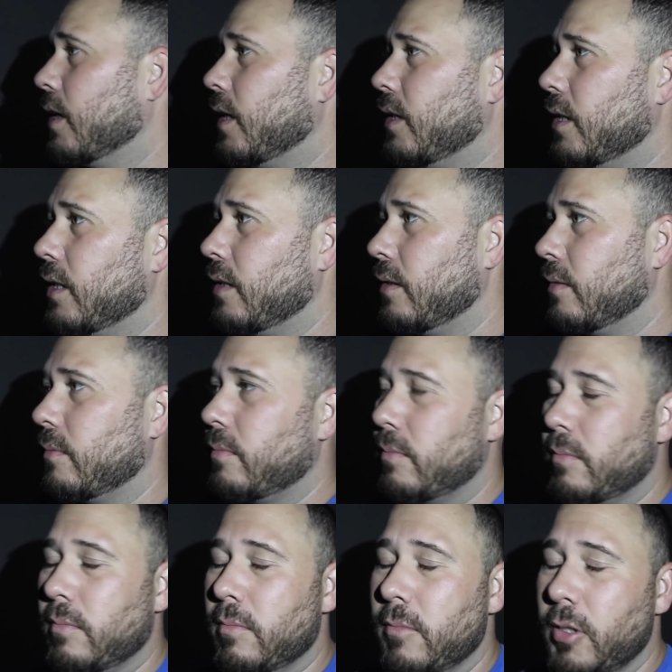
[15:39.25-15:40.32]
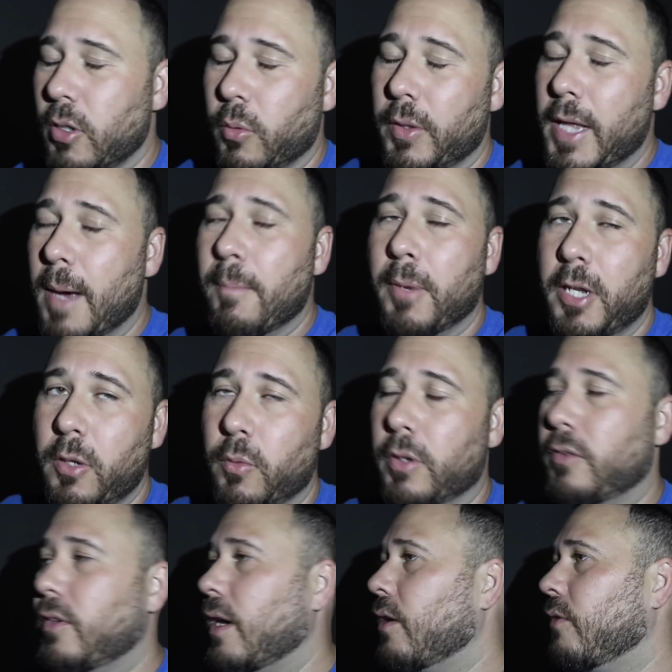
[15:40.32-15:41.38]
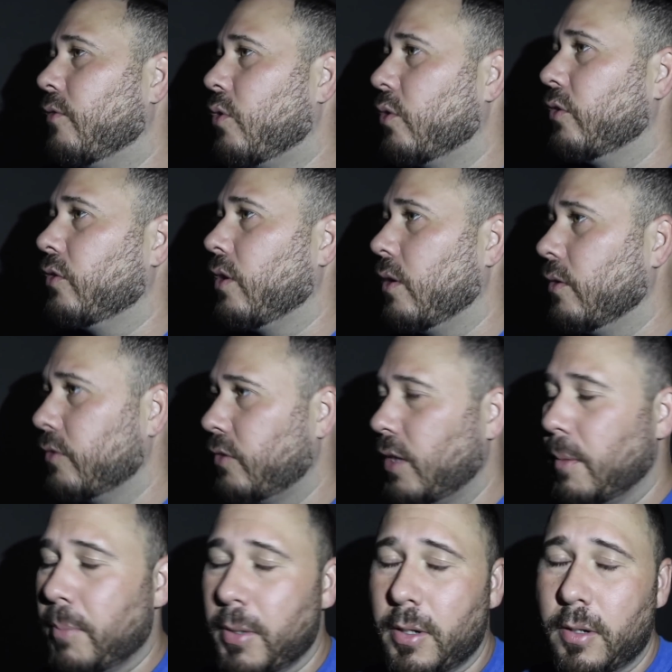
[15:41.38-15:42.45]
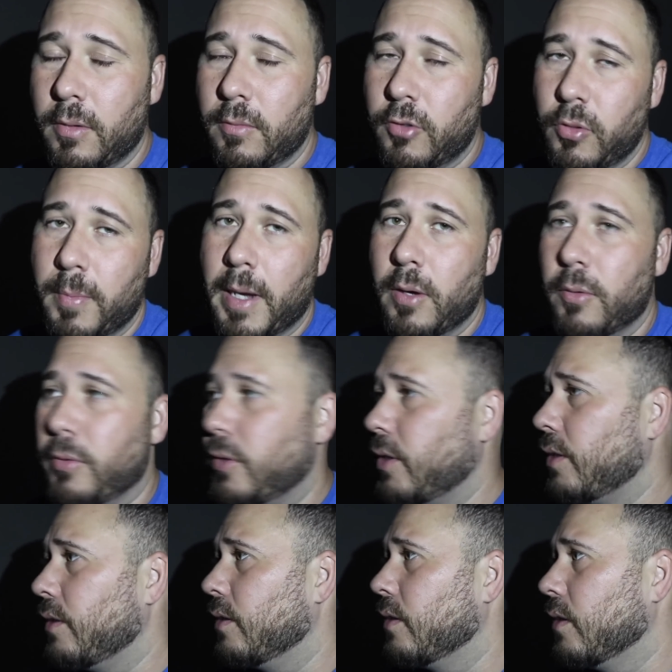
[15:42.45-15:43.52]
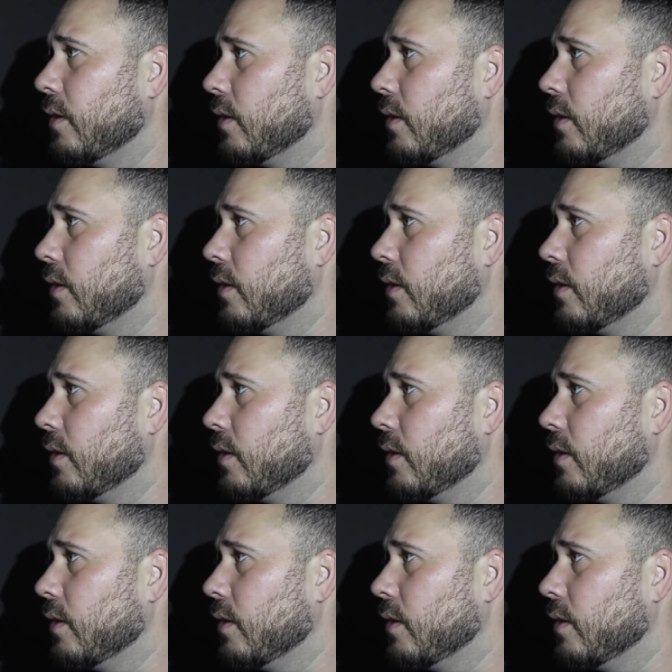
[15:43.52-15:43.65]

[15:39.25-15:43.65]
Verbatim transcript: And then, you know, when that money runs out, of course, I'll step in and do my own thing.